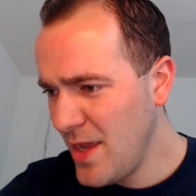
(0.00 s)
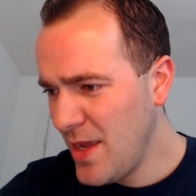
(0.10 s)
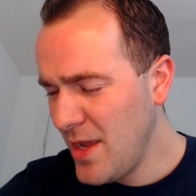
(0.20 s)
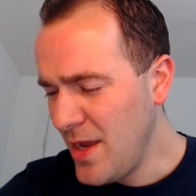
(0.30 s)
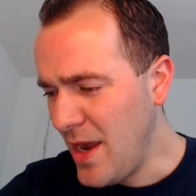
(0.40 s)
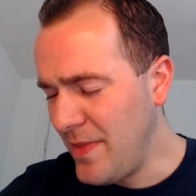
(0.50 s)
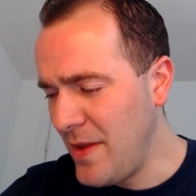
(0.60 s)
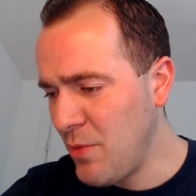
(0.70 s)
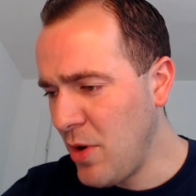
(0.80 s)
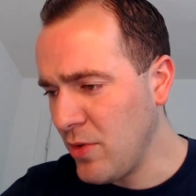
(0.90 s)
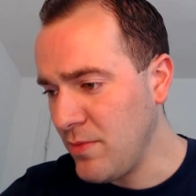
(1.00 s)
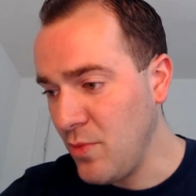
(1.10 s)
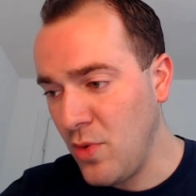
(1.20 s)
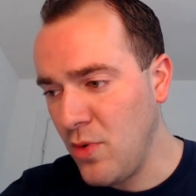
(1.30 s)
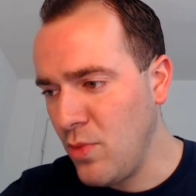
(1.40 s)
and then
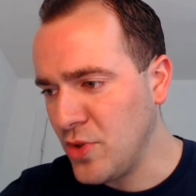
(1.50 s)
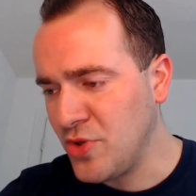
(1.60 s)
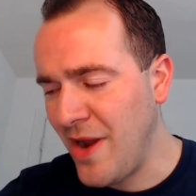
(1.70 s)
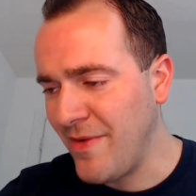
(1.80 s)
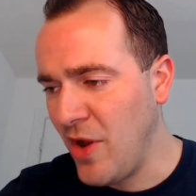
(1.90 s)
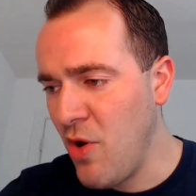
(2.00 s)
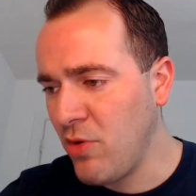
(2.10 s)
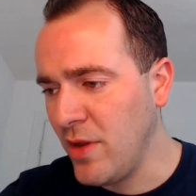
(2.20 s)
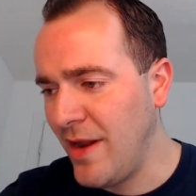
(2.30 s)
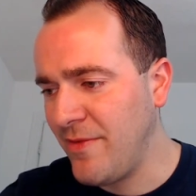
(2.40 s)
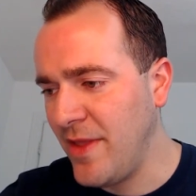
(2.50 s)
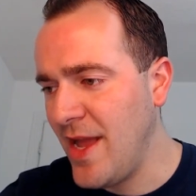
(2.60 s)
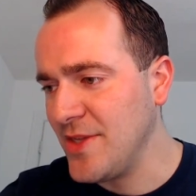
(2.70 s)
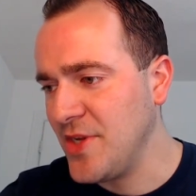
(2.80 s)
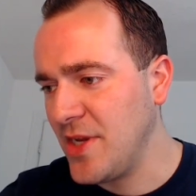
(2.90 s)
we'll travel to Oakland after
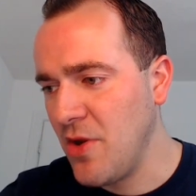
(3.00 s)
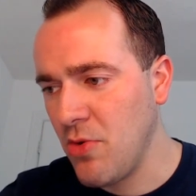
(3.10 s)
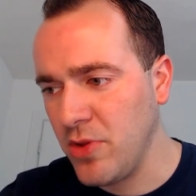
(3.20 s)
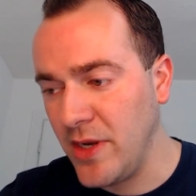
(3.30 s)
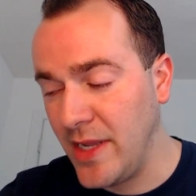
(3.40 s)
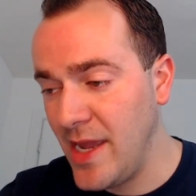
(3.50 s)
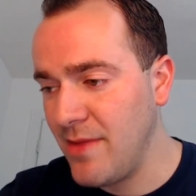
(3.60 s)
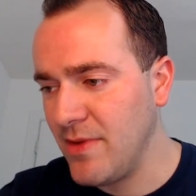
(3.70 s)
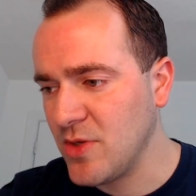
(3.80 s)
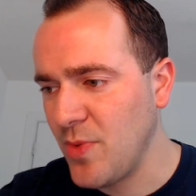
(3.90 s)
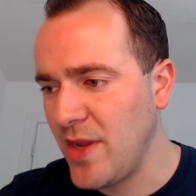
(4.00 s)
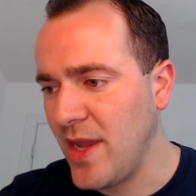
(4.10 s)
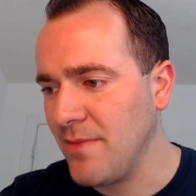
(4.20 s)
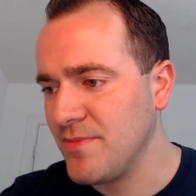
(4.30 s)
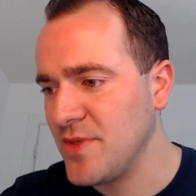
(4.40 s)
that. So you get Oakland again this
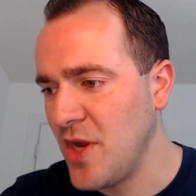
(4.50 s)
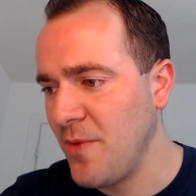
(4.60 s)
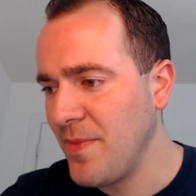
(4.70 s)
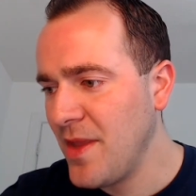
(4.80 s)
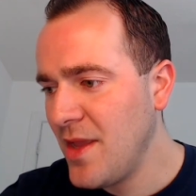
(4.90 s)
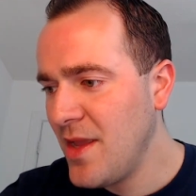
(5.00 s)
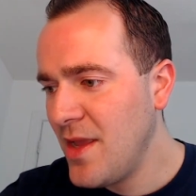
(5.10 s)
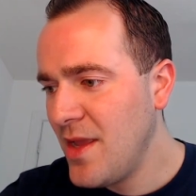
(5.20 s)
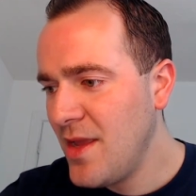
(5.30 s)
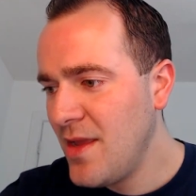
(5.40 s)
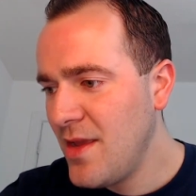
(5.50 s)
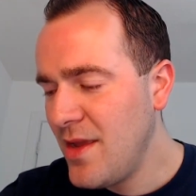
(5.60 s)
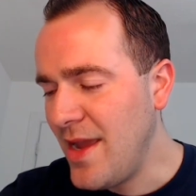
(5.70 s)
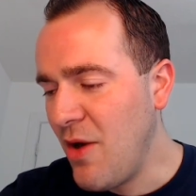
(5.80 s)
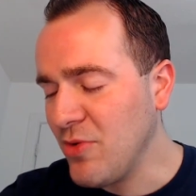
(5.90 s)
weekend. So
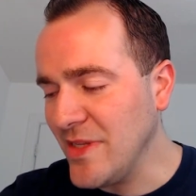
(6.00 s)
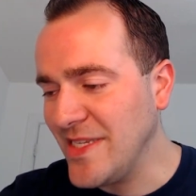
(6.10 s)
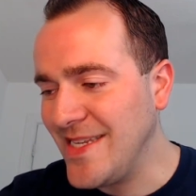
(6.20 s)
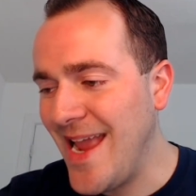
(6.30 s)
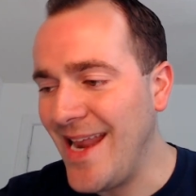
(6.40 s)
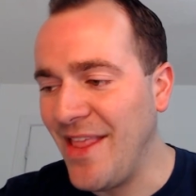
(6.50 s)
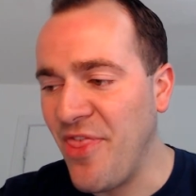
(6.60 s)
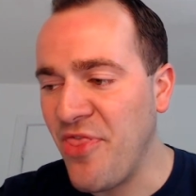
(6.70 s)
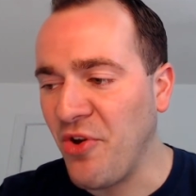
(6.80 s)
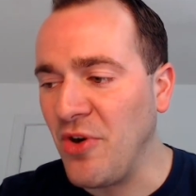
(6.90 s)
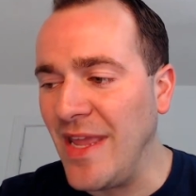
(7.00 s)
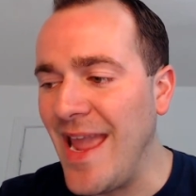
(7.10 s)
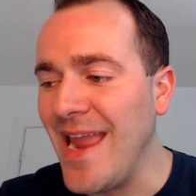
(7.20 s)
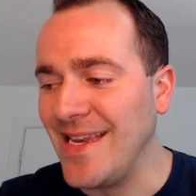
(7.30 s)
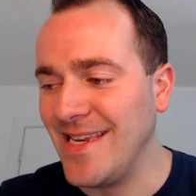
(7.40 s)
yeah, Oakland's
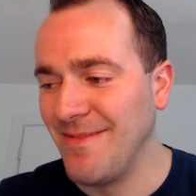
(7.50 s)
10-38.